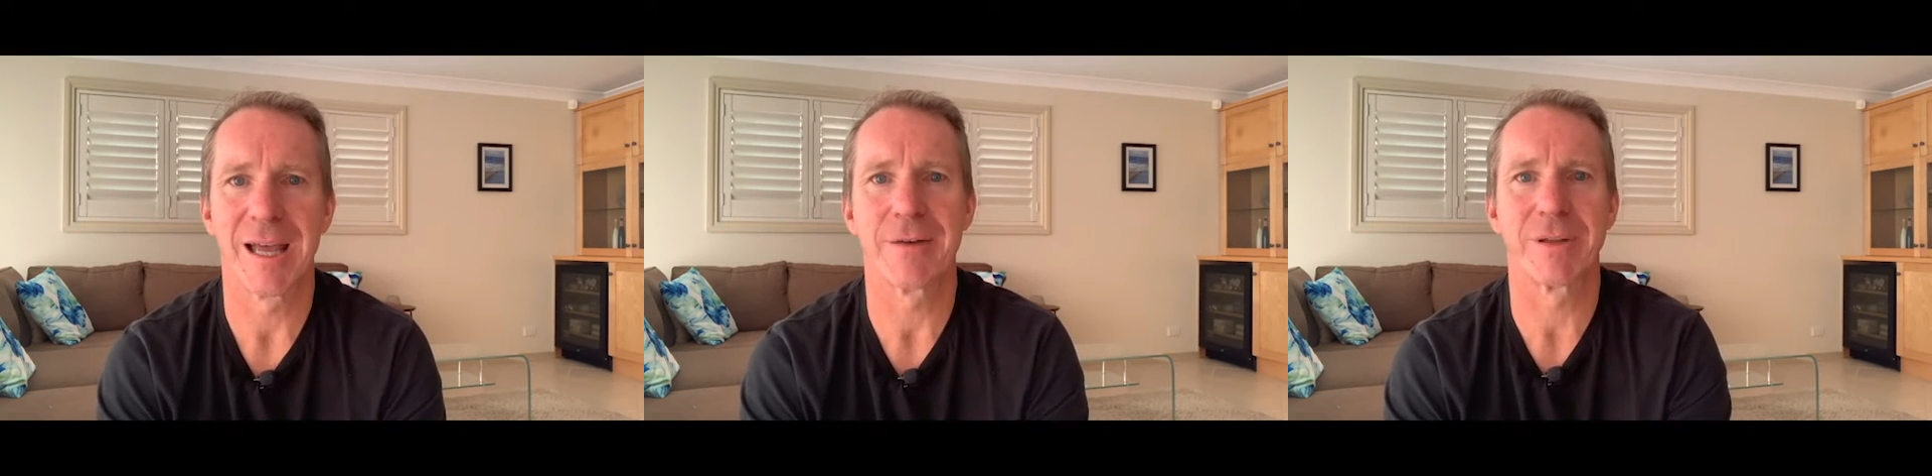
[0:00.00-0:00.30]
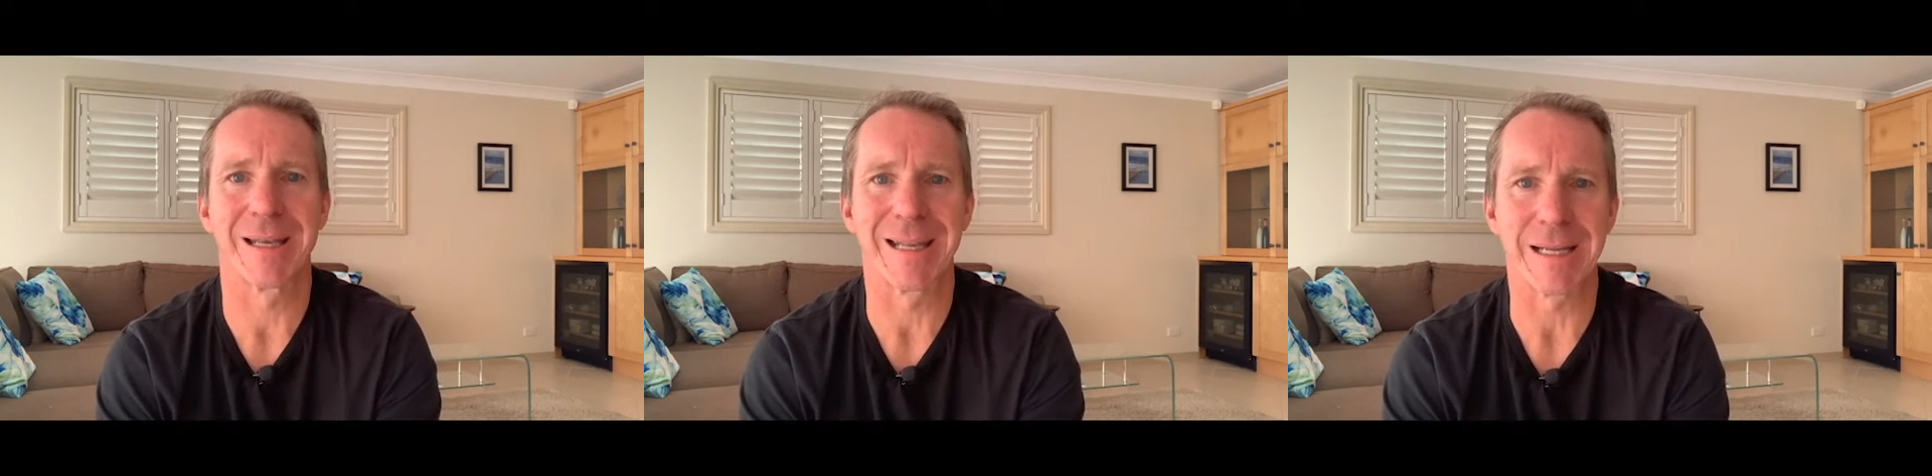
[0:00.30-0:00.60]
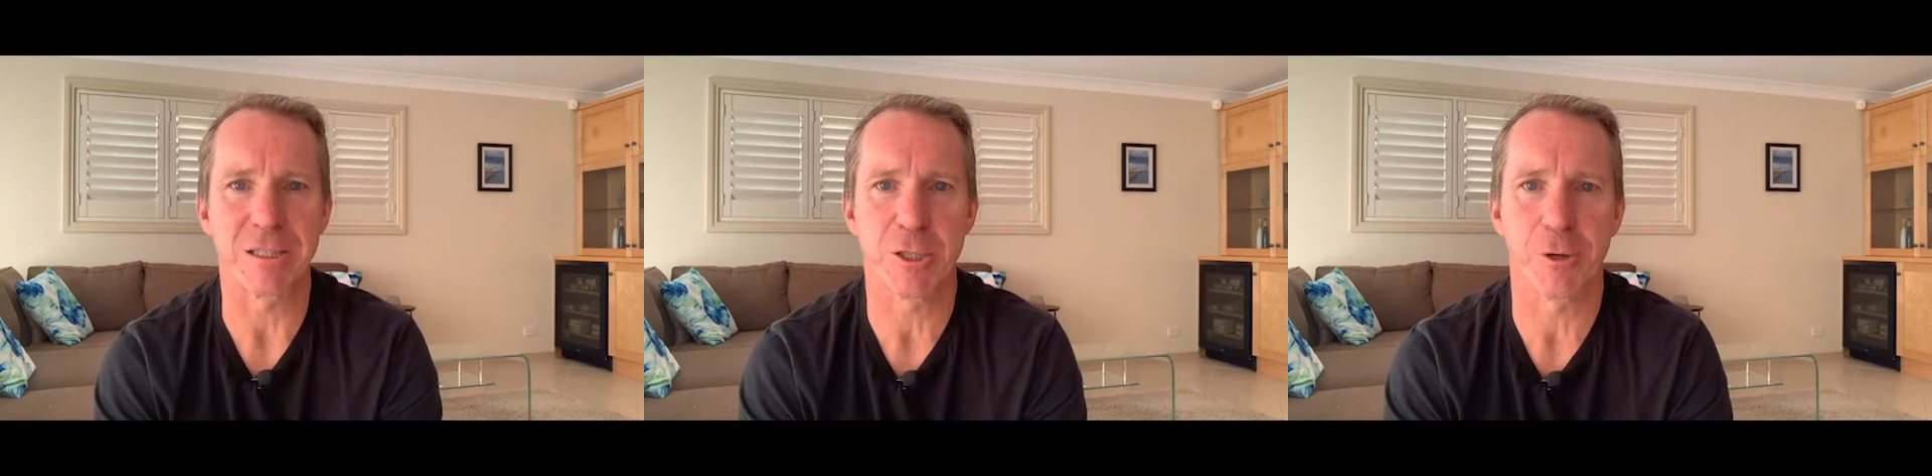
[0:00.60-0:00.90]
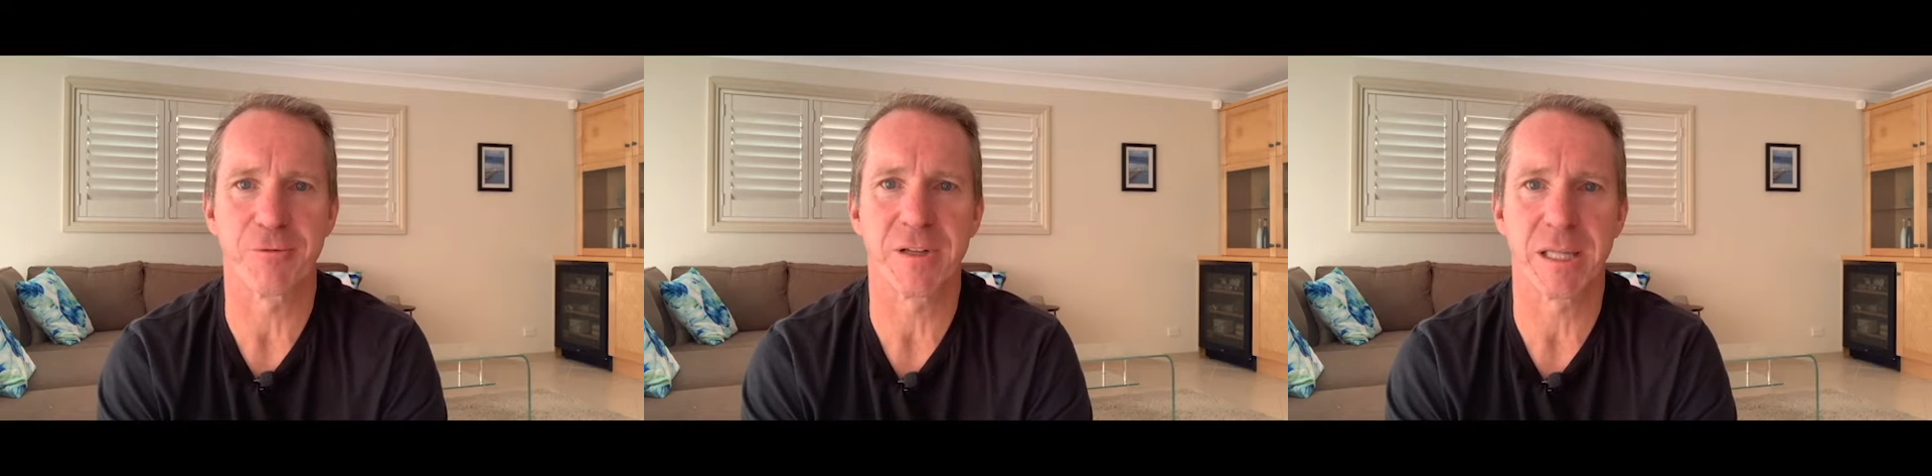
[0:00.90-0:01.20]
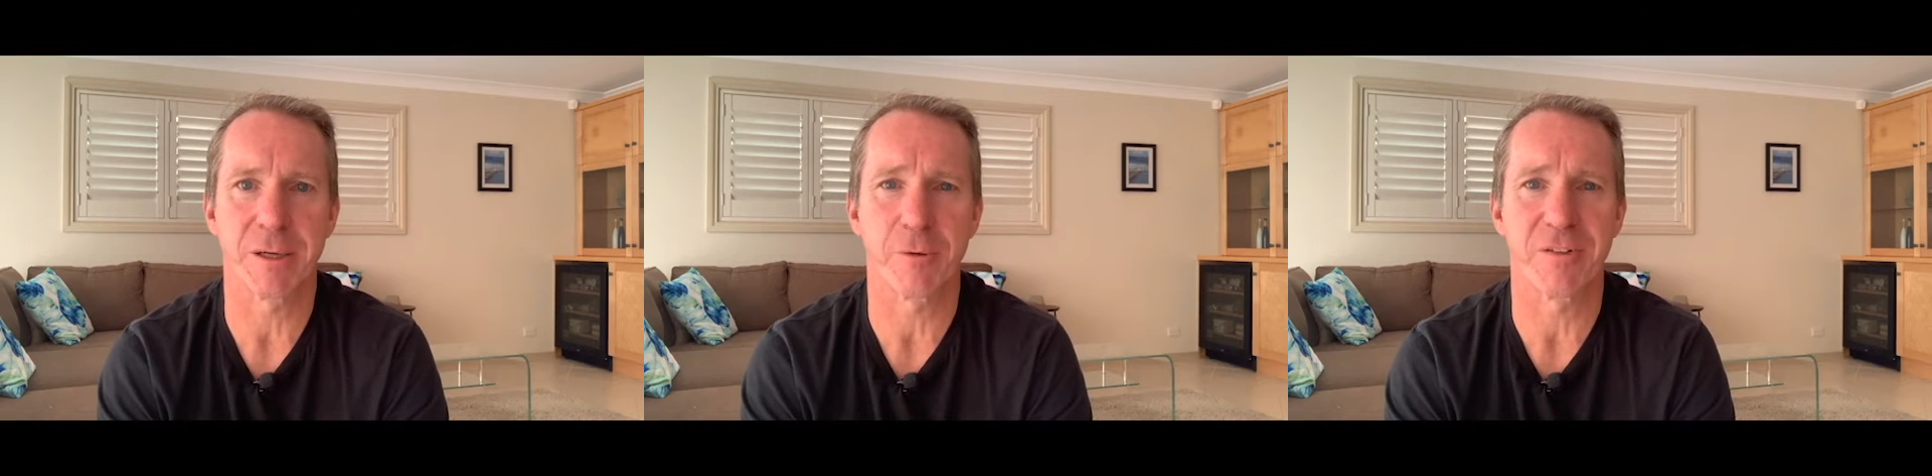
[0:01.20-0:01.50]
Have a link to your
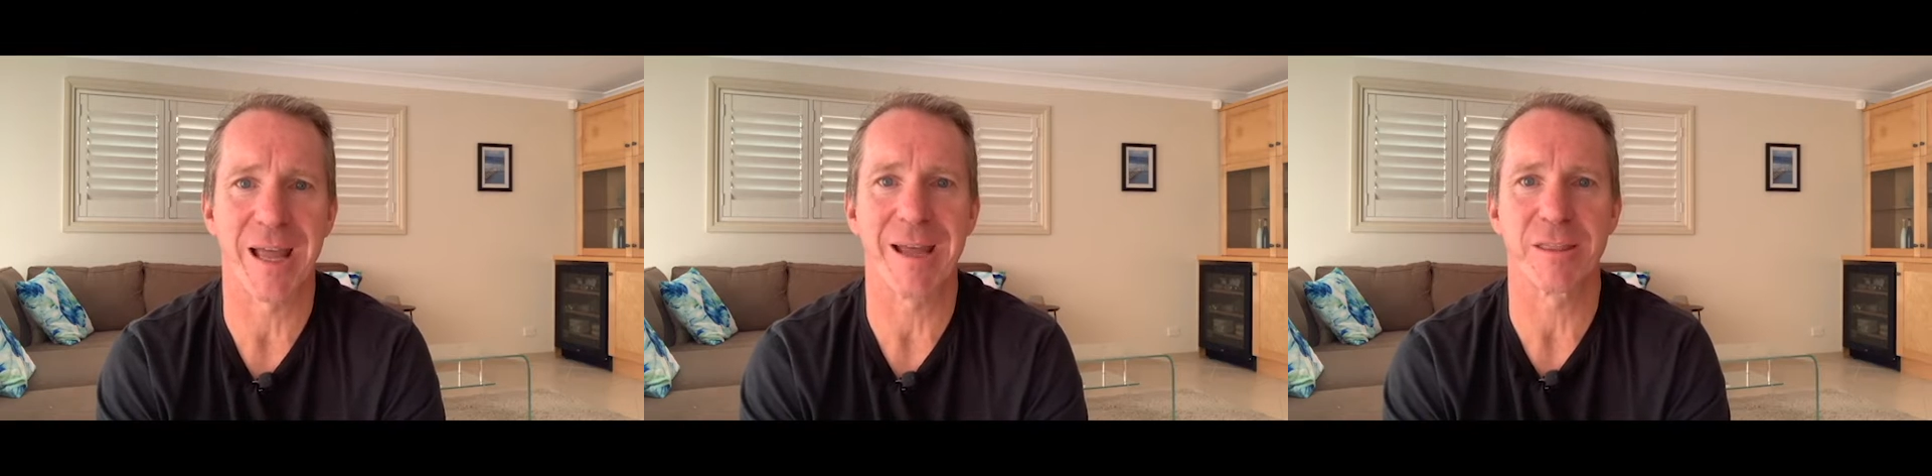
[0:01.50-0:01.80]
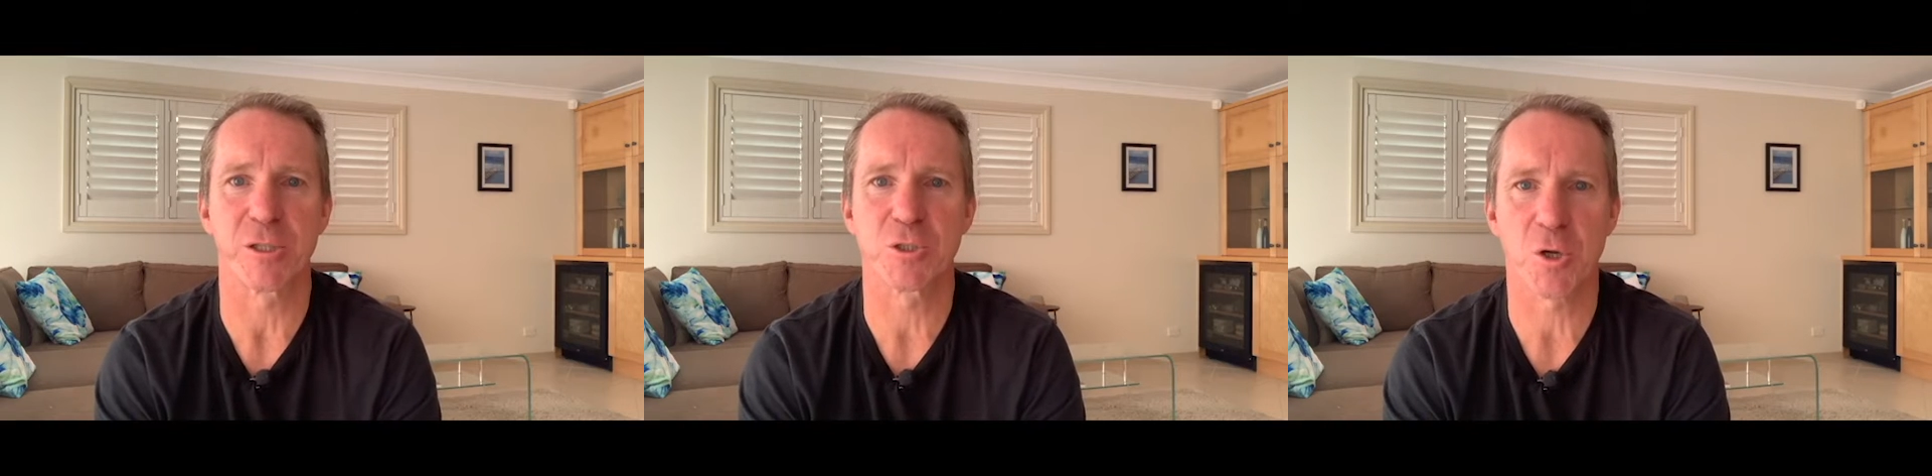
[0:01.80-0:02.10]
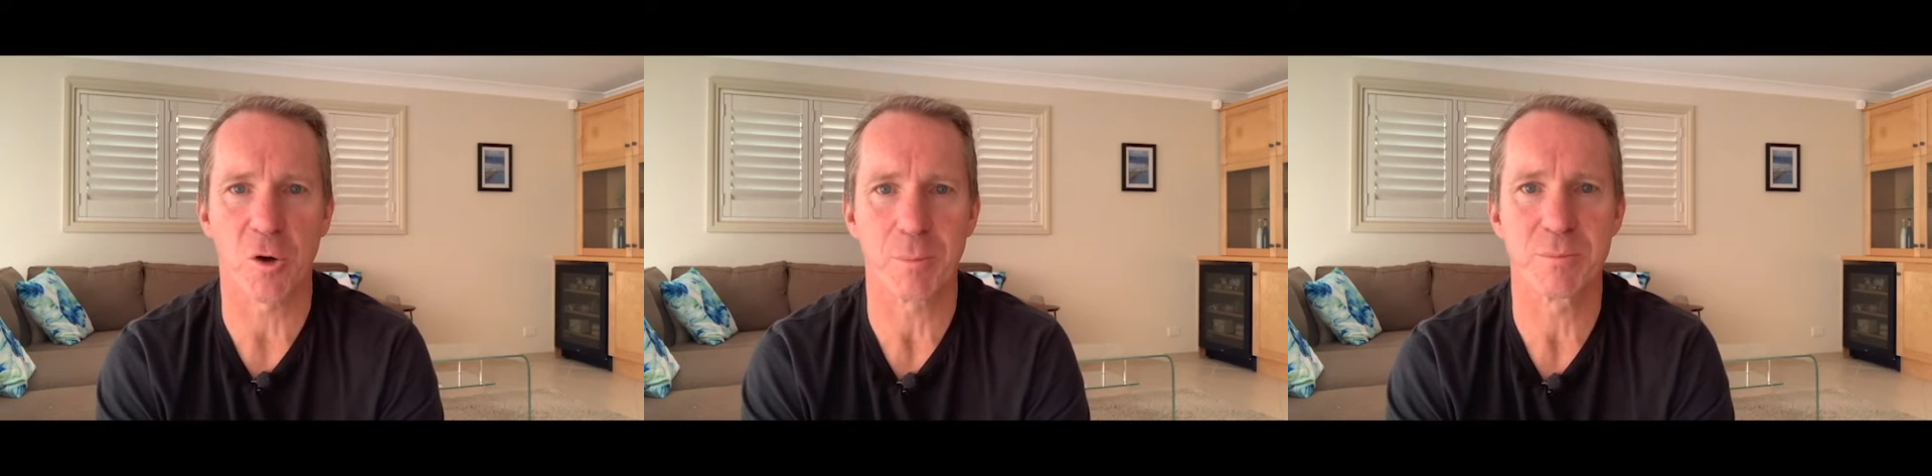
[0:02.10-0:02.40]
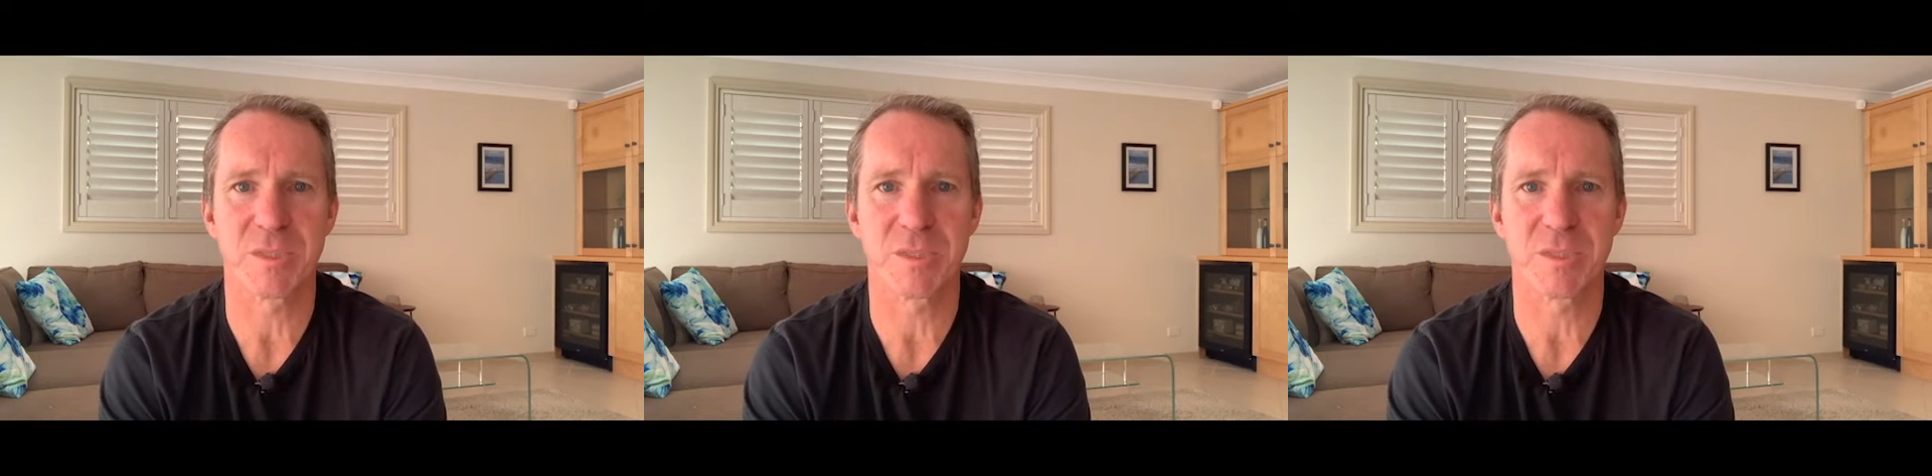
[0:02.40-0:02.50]
affiliate offer at the top